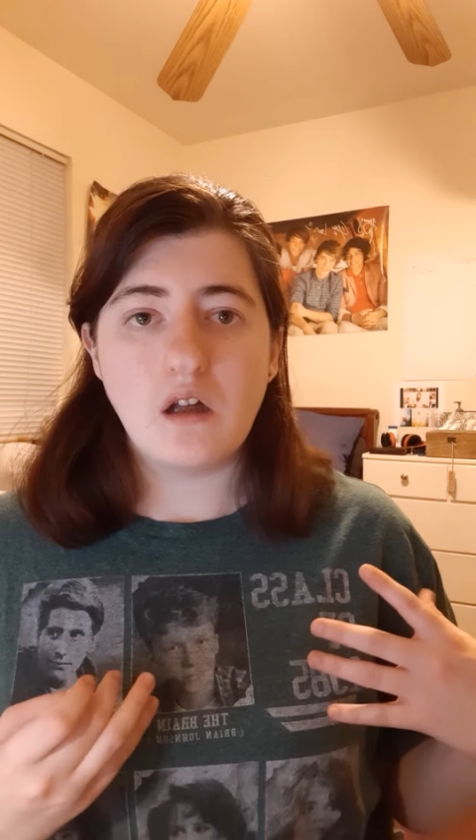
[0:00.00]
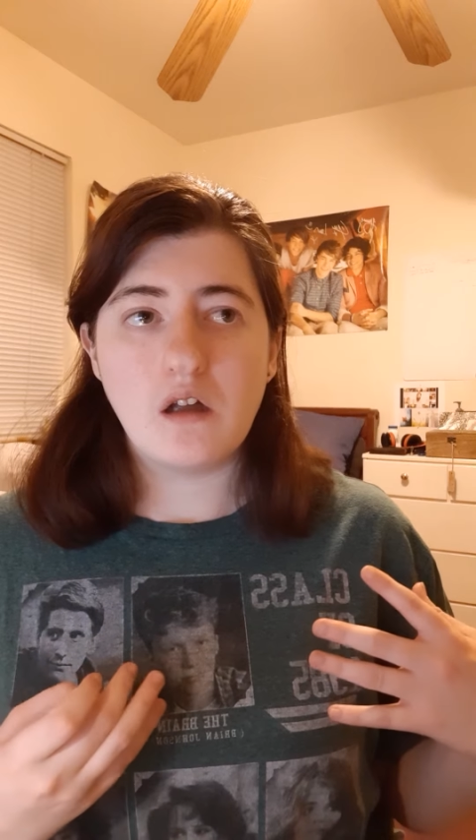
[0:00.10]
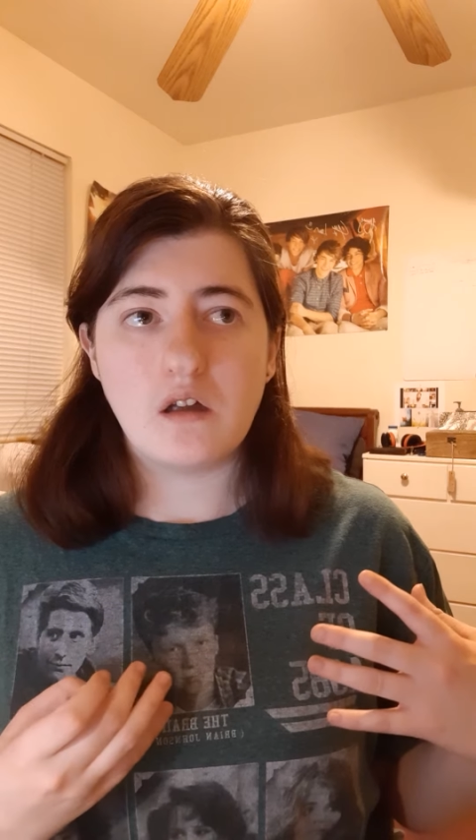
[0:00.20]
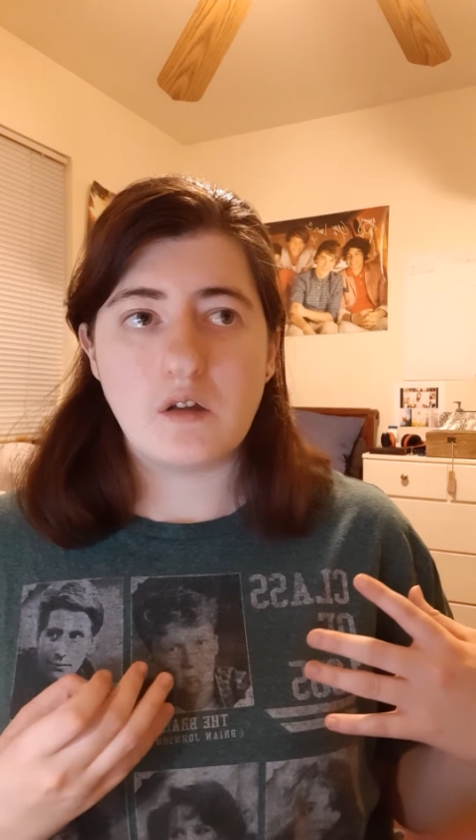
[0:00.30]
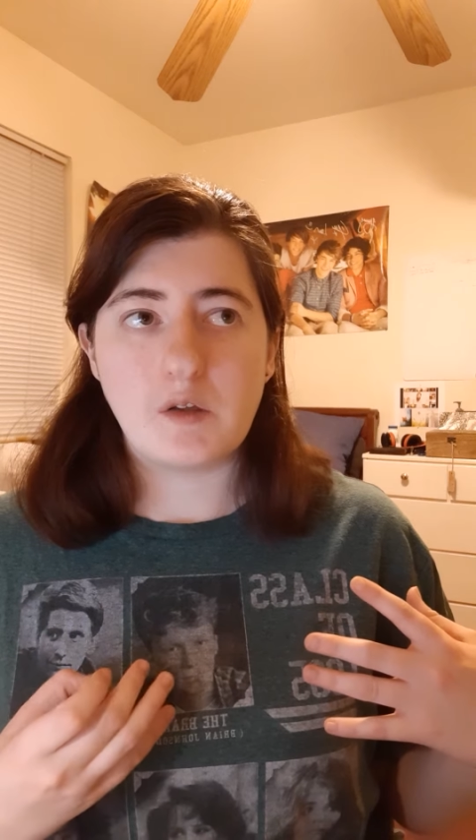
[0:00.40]

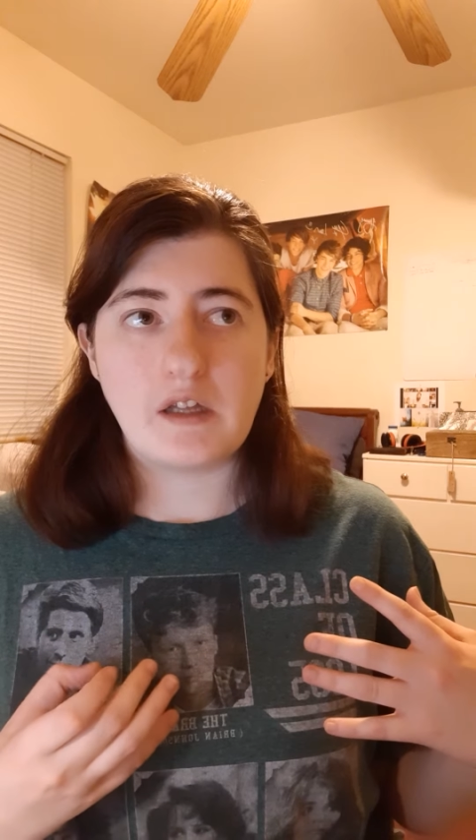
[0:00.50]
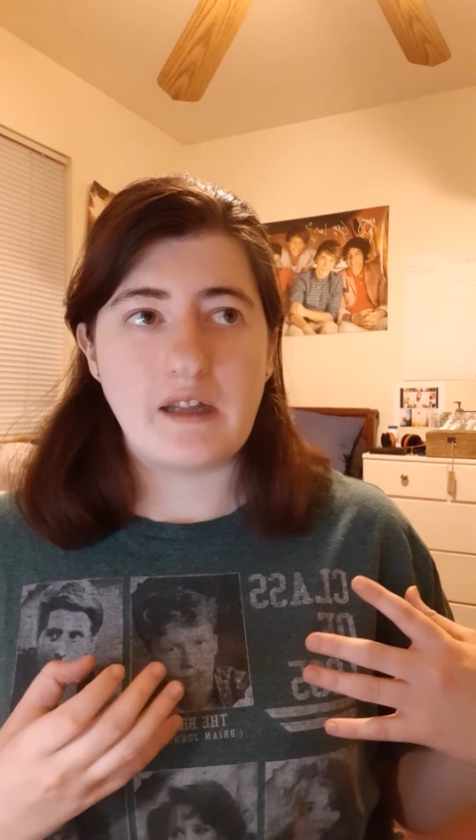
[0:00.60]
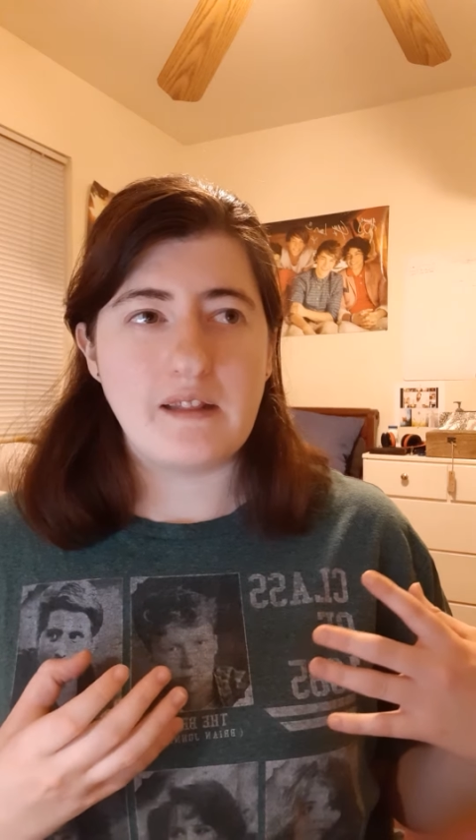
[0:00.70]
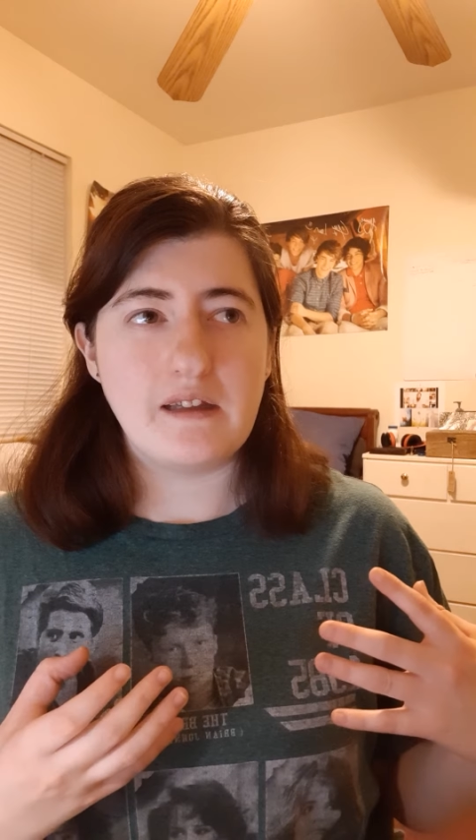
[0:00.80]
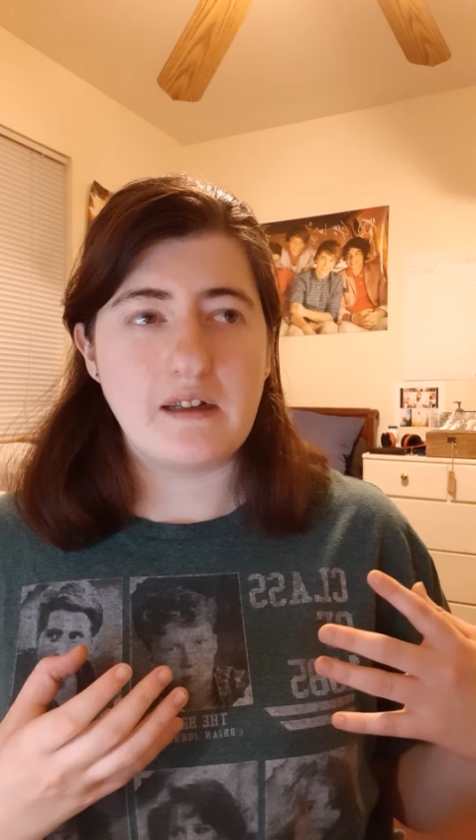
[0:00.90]
uh,
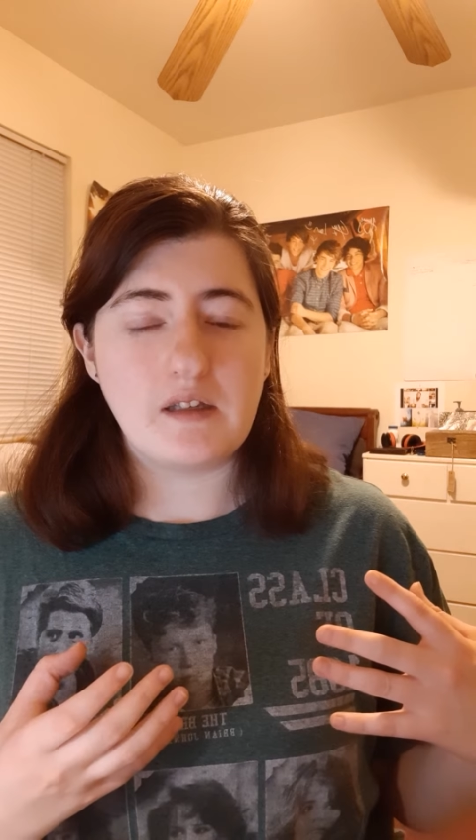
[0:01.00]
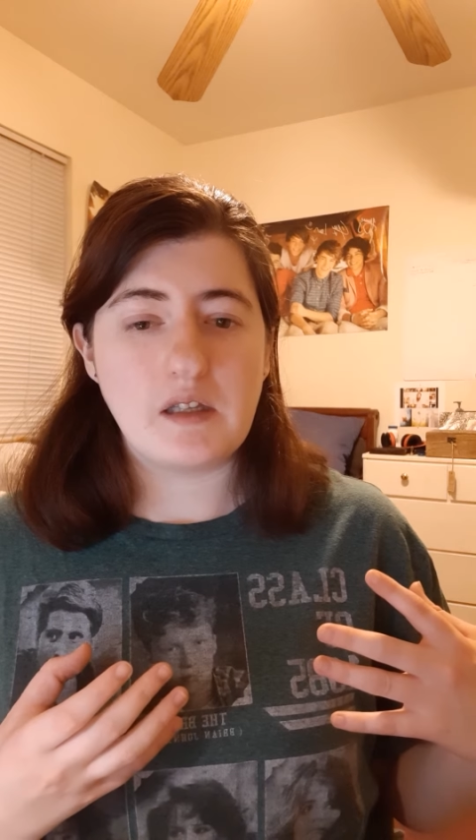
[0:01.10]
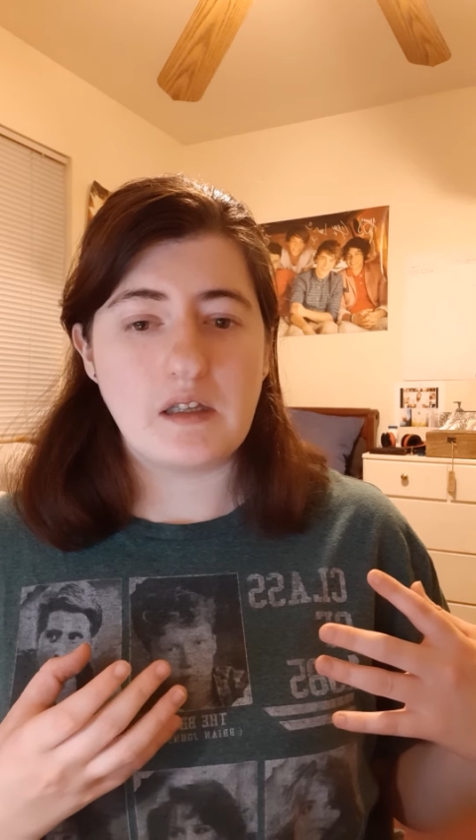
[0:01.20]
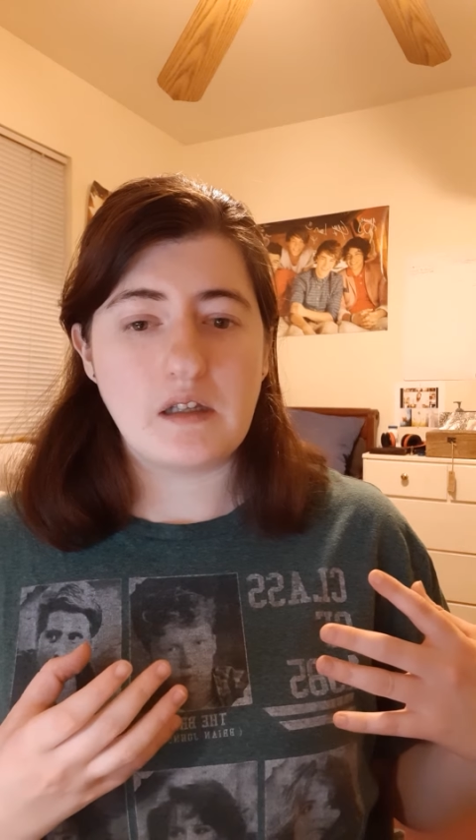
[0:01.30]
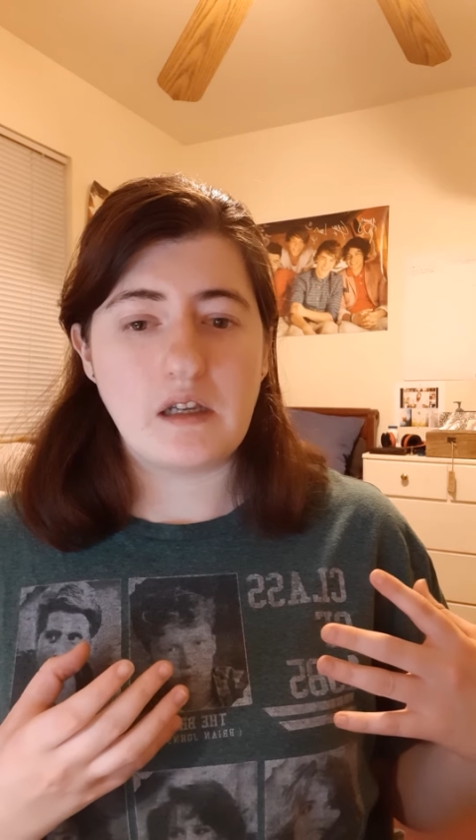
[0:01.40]
I think I
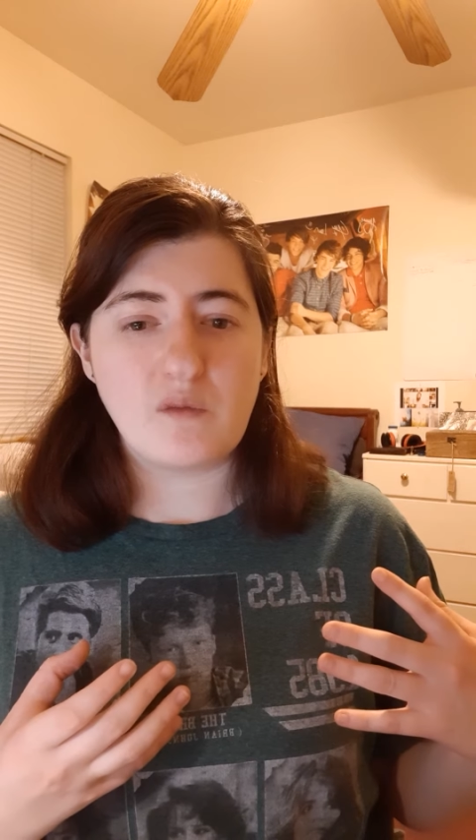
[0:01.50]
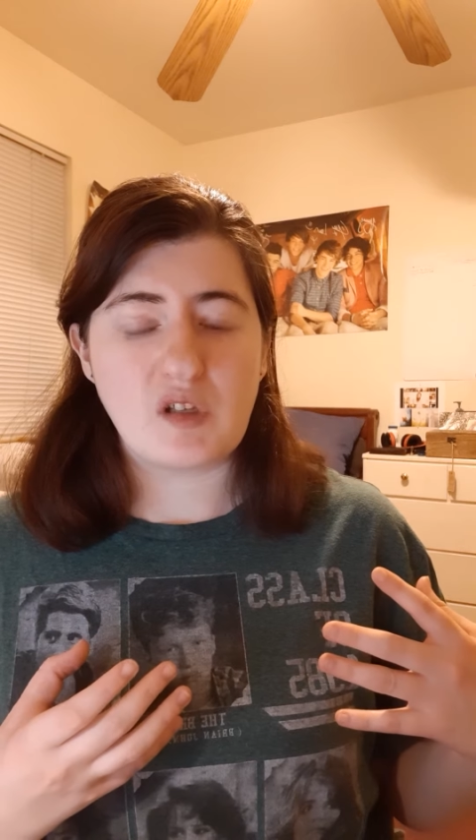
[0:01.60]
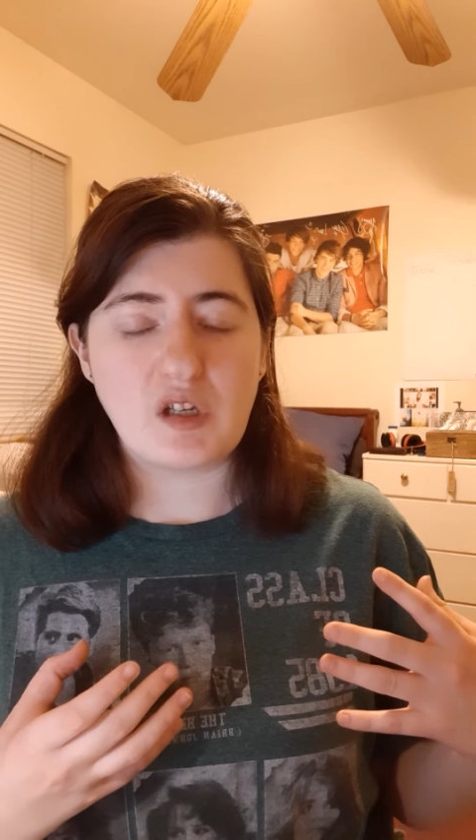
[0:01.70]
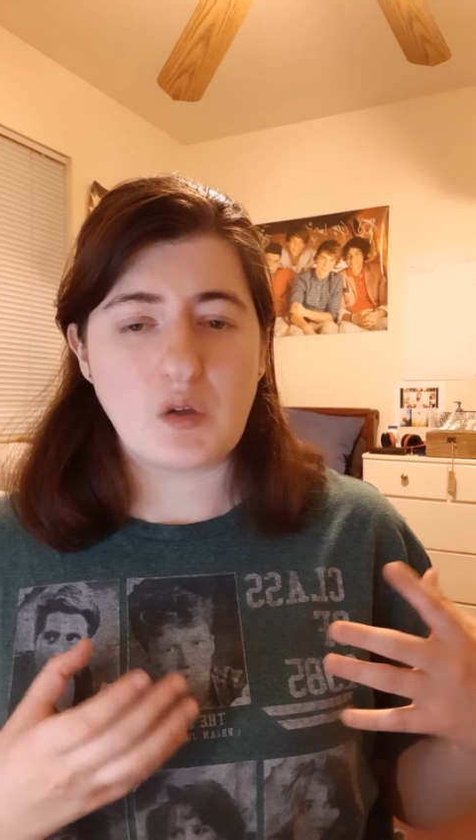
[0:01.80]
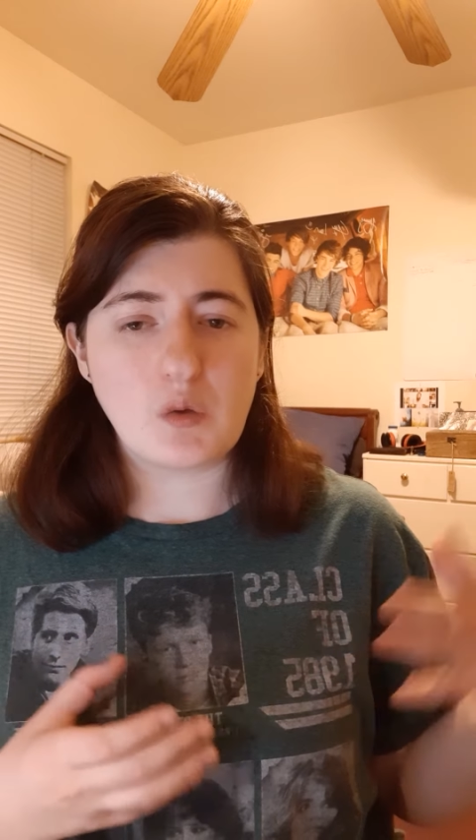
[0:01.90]
did a
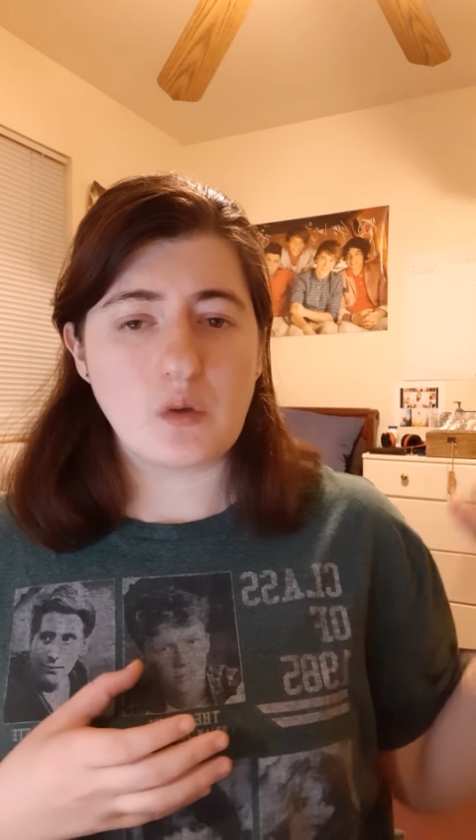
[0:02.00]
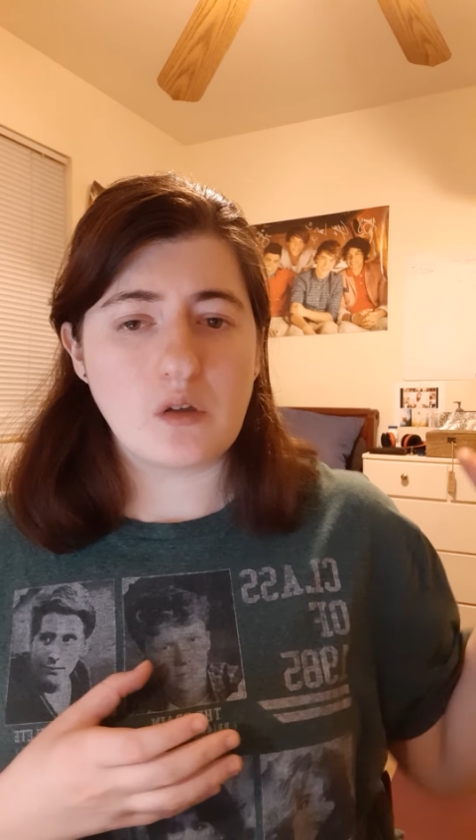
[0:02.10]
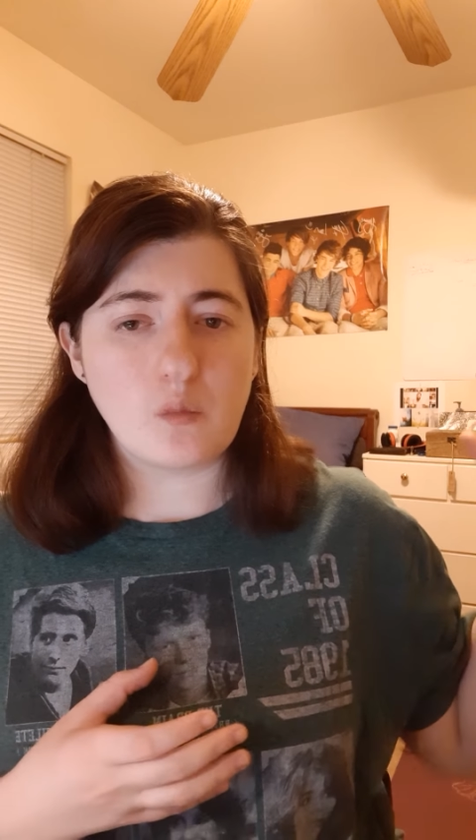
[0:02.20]
video